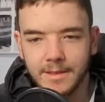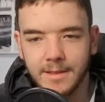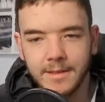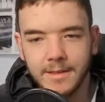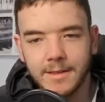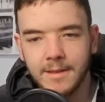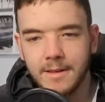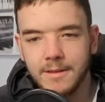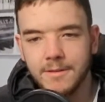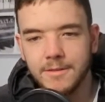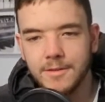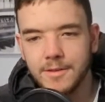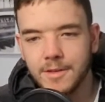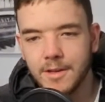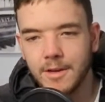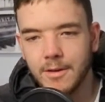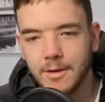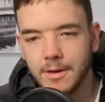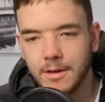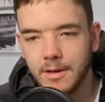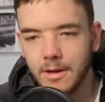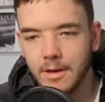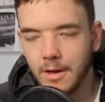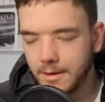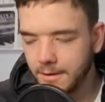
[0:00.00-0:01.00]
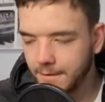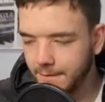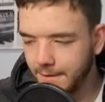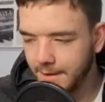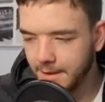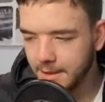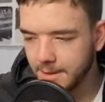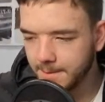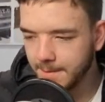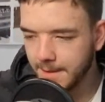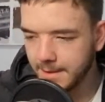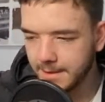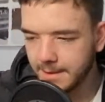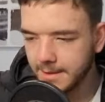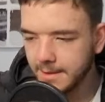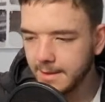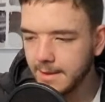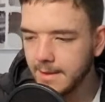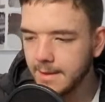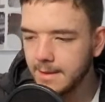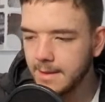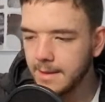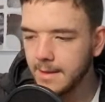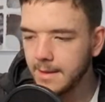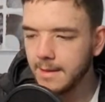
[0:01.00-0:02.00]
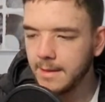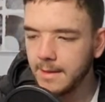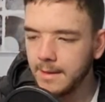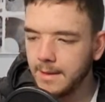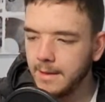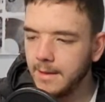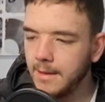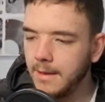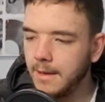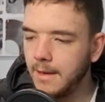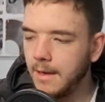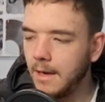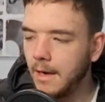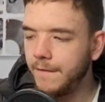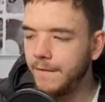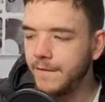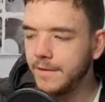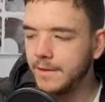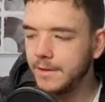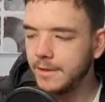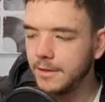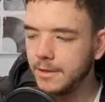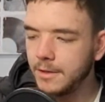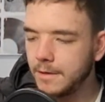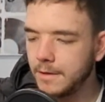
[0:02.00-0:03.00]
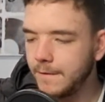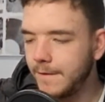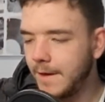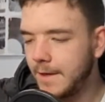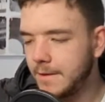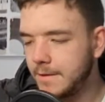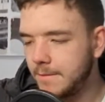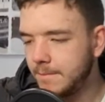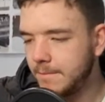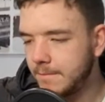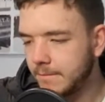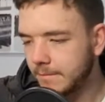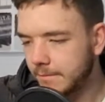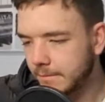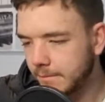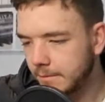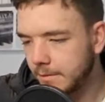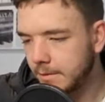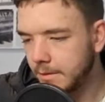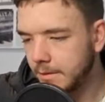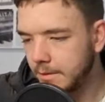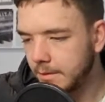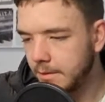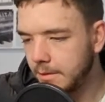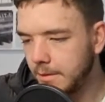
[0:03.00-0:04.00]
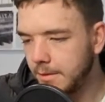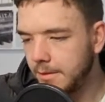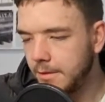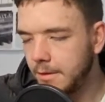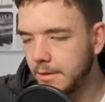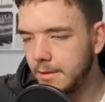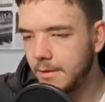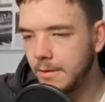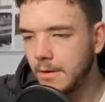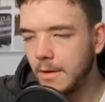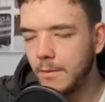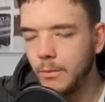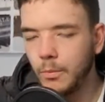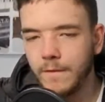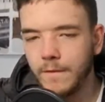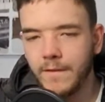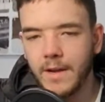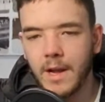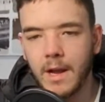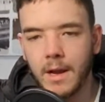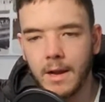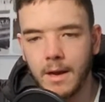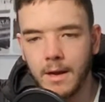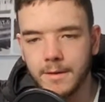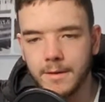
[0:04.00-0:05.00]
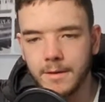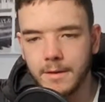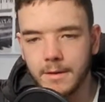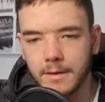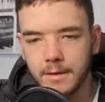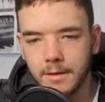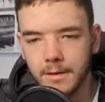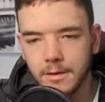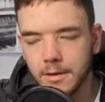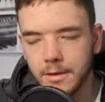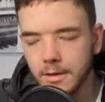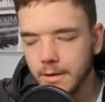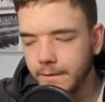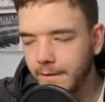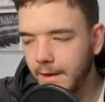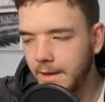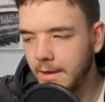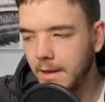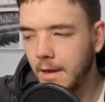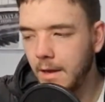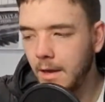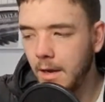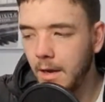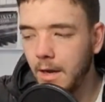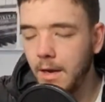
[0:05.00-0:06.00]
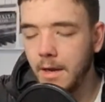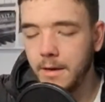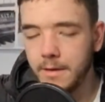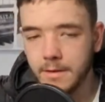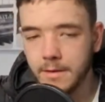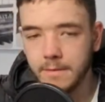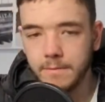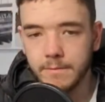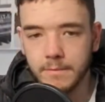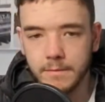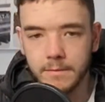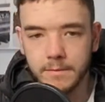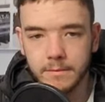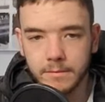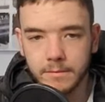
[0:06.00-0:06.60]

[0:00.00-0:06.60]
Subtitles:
You know, so I kind of expected it. I think you could have gone with harder. You could have had a harder